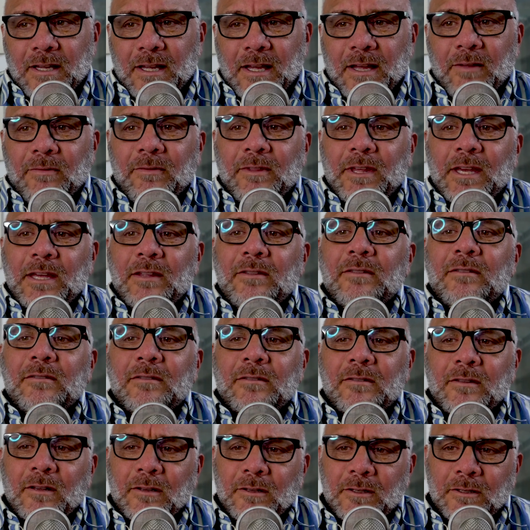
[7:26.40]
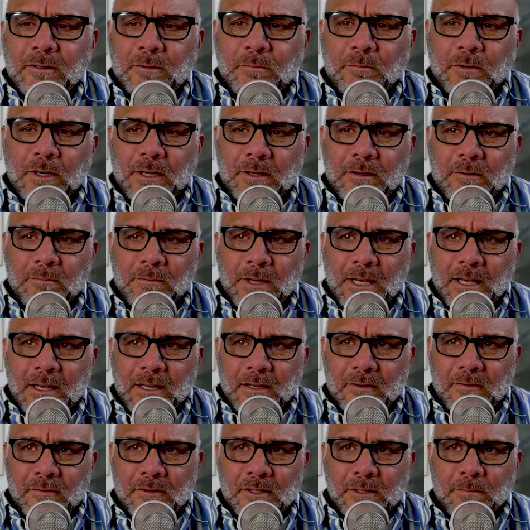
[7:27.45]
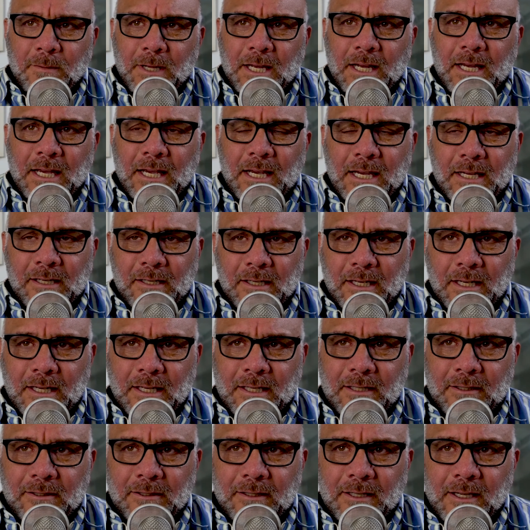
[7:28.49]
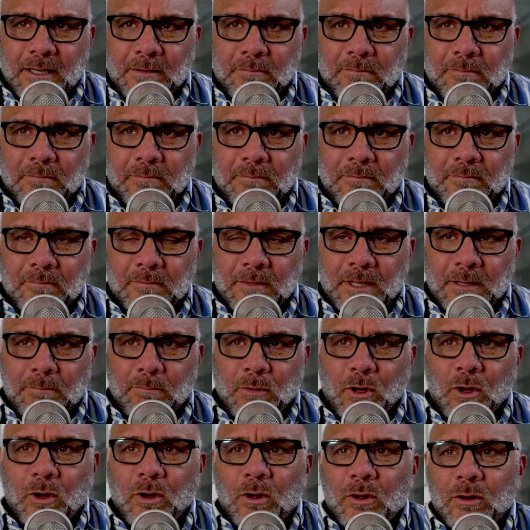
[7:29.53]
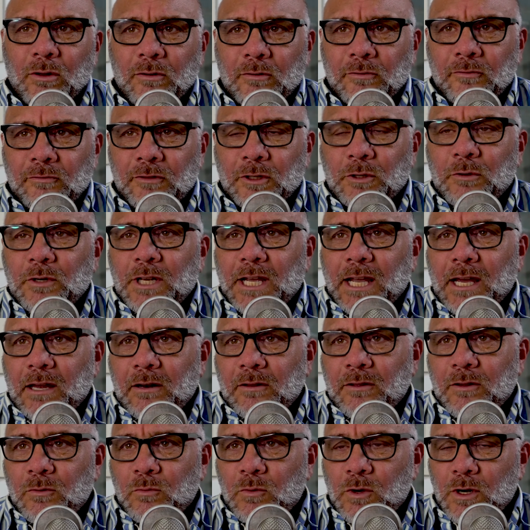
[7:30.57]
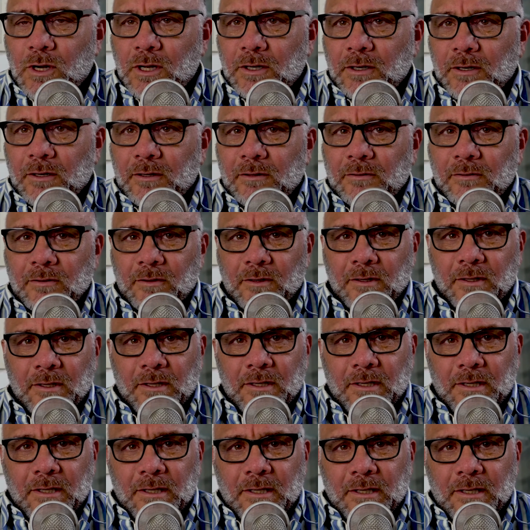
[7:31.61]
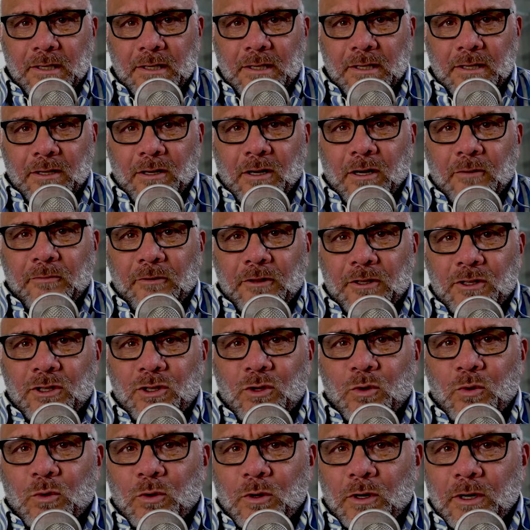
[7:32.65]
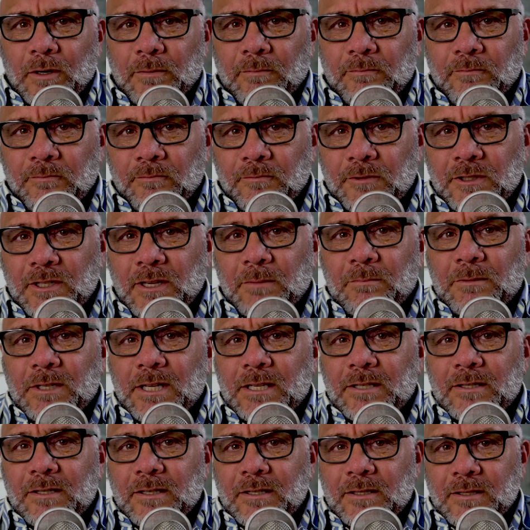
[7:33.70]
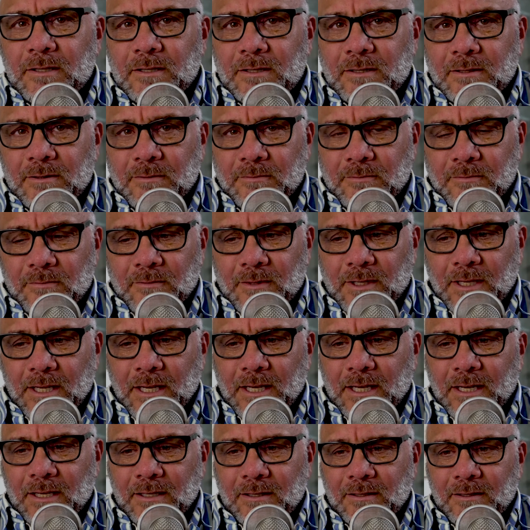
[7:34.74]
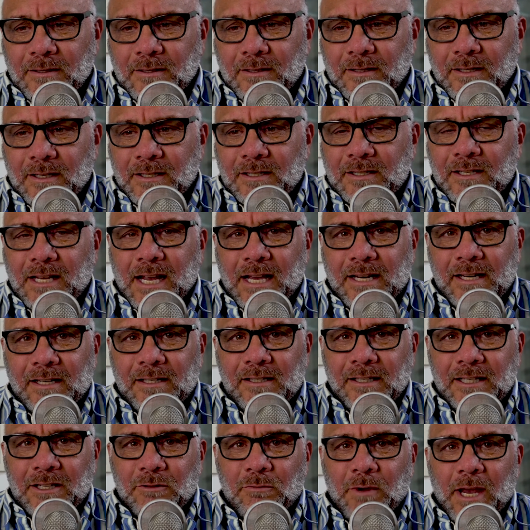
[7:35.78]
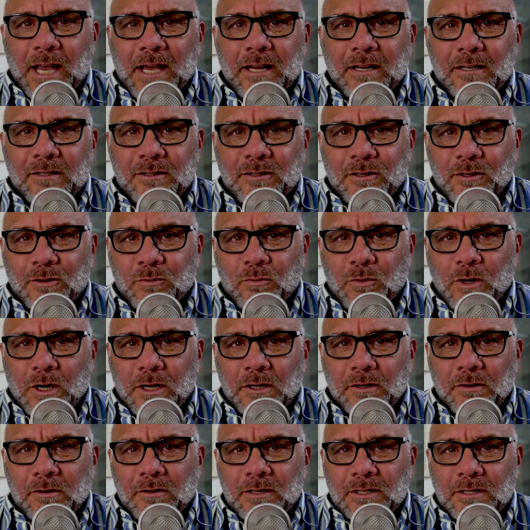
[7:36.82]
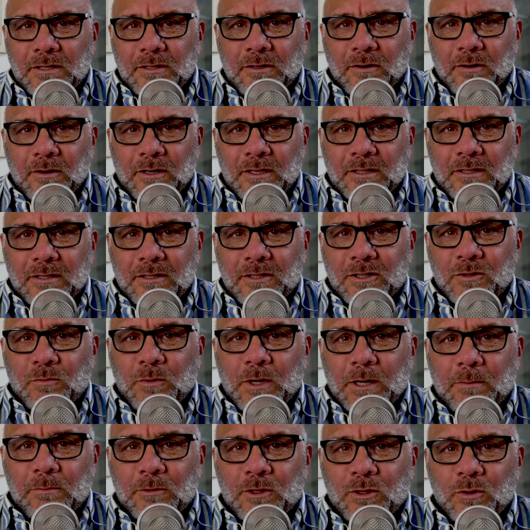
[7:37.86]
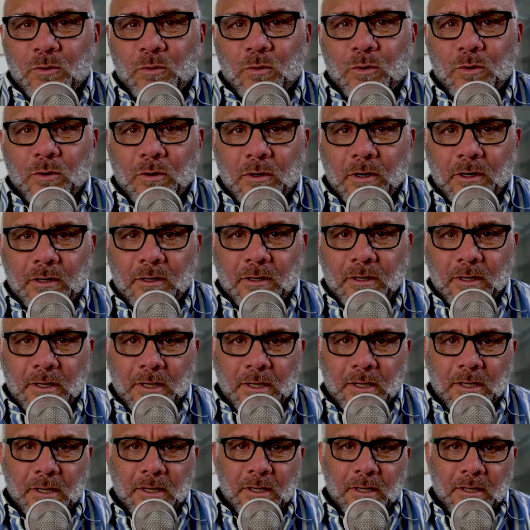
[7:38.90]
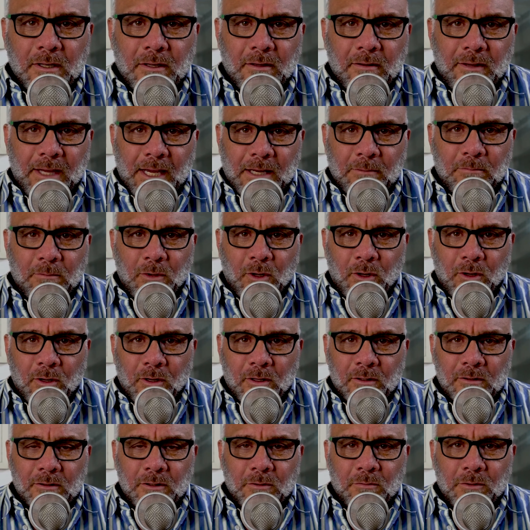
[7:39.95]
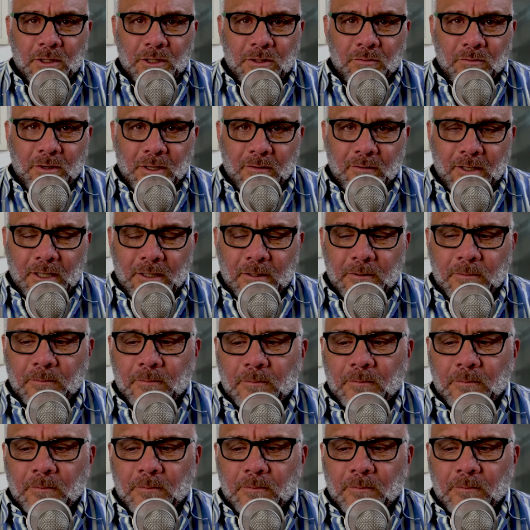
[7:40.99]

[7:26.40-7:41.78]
And then the little brother may have spied a ball floating out in the water off the shore some distance, and excitedly ran into the water and started to swim toward that ball to retrieve it,